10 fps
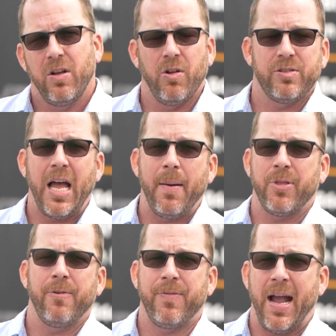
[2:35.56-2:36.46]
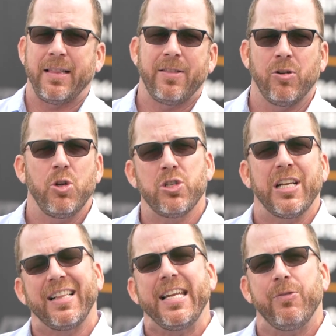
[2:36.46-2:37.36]
on top of the fact that they're using
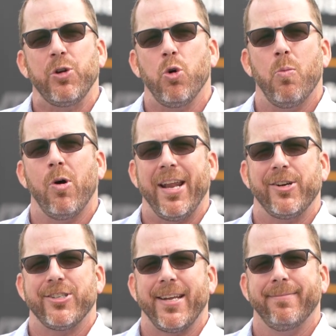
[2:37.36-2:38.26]
clean renewable energy.